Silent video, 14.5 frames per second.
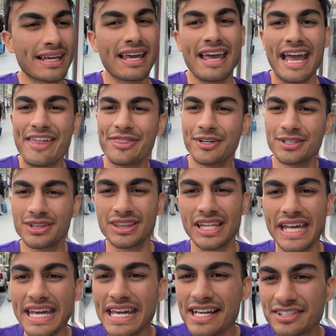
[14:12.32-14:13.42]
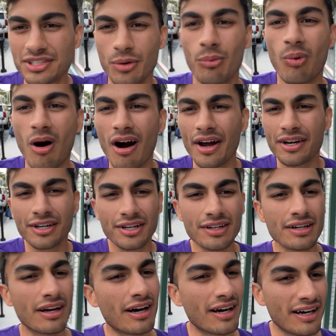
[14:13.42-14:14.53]
and the lakes and water.
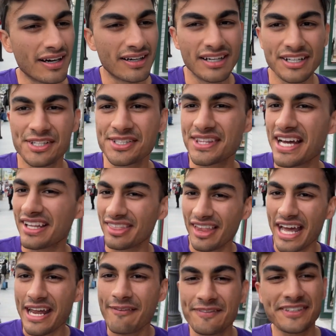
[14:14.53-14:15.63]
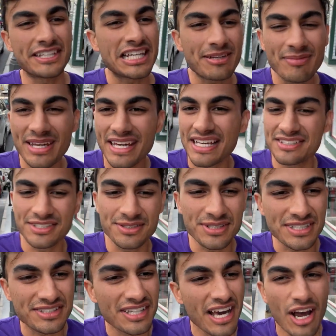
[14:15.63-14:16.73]
Oh, that light teeming as you
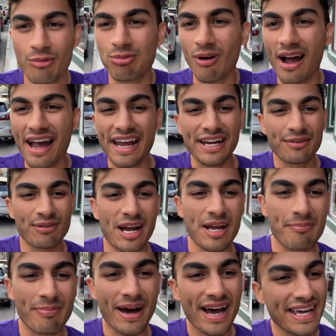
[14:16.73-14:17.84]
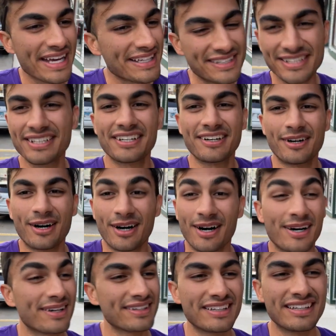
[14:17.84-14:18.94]
just ride right by it. Oh,
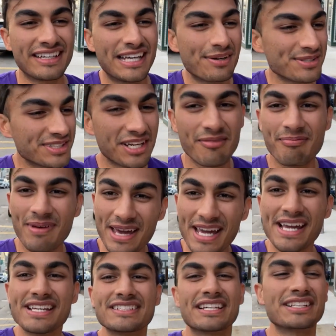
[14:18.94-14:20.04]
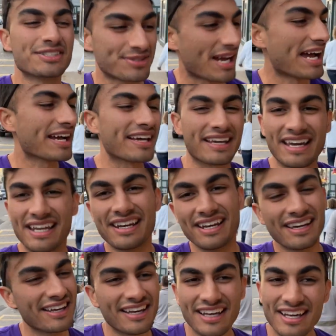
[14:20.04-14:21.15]
it was an amazing trek and
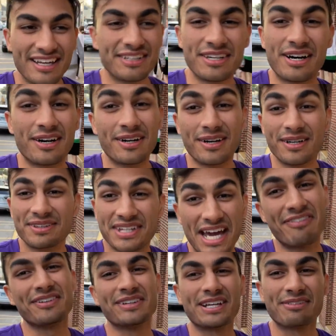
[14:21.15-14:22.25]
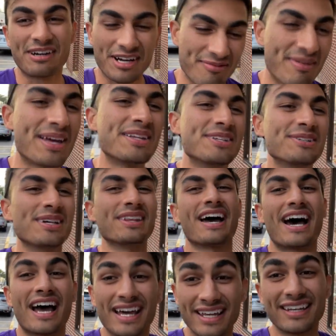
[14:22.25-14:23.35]
you know, definitely recommend doing
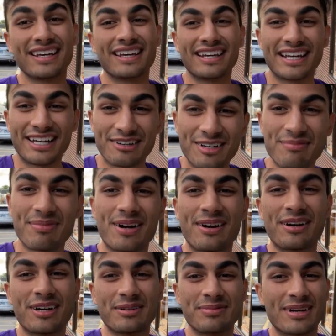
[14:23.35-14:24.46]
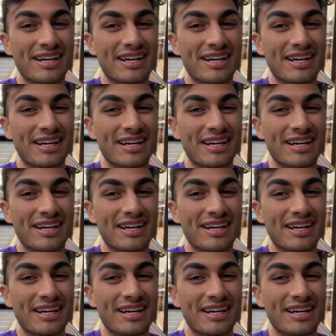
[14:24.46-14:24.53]
that here in Bar Harbor and